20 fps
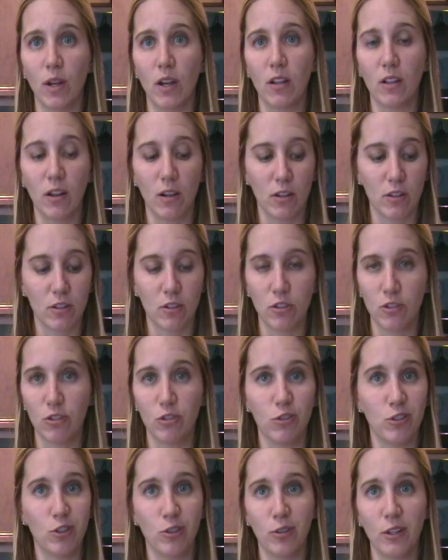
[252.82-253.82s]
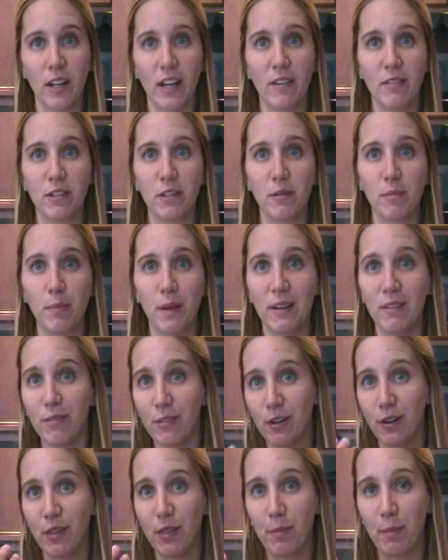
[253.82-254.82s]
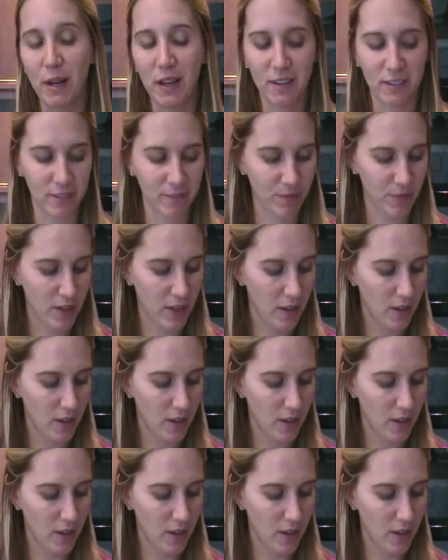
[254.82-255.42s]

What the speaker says: you don't have to pay for it at the bottle.